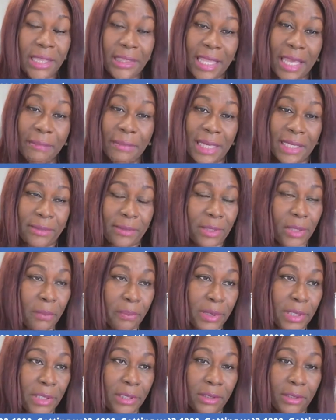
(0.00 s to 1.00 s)
that might
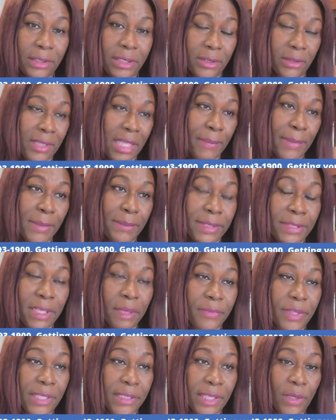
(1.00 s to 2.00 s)
not be that might be
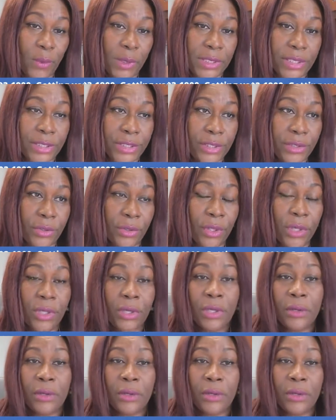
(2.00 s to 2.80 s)
something they want to do.